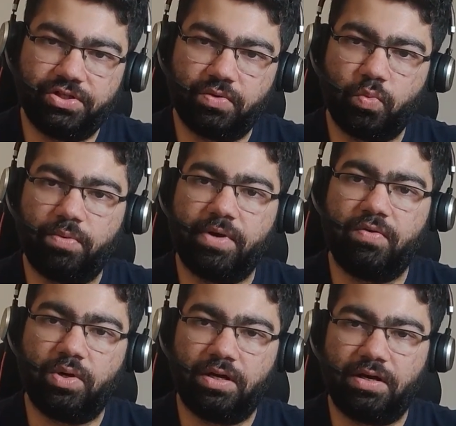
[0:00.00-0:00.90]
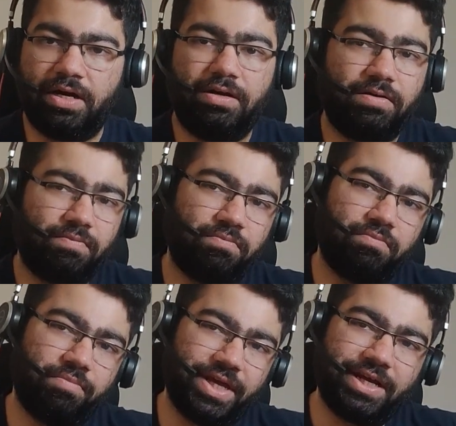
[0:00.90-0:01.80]
one by one and
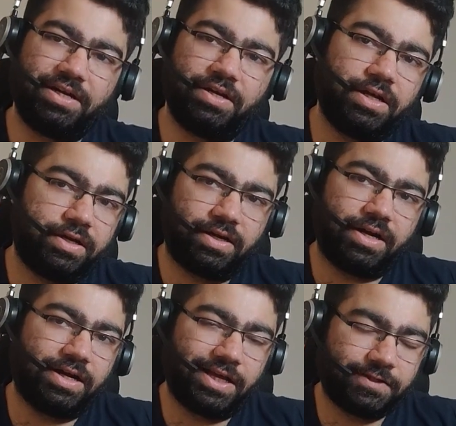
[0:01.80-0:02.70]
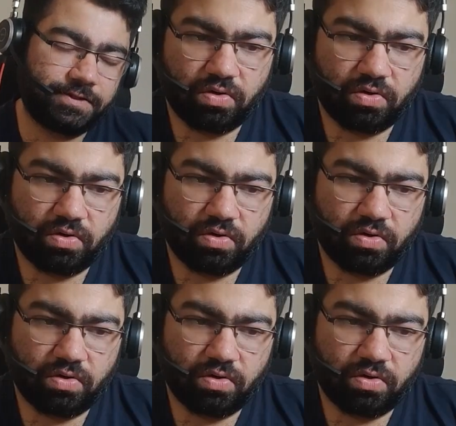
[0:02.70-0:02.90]
make it create an index.